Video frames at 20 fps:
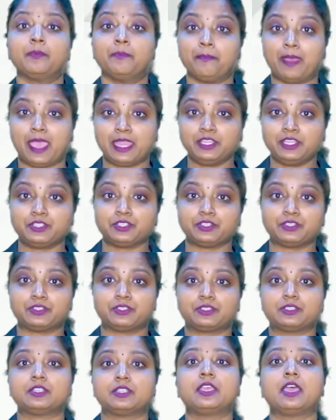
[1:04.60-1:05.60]

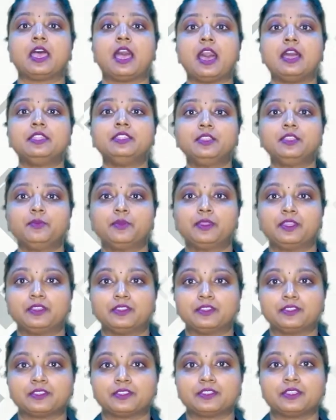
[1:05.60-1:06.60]
managers,
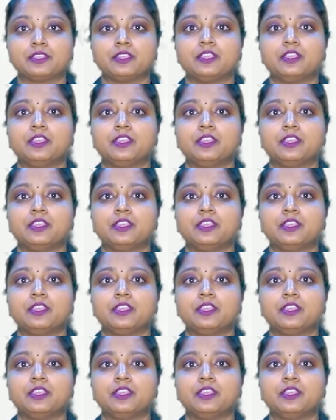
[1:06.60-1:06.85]
entrepreneurs,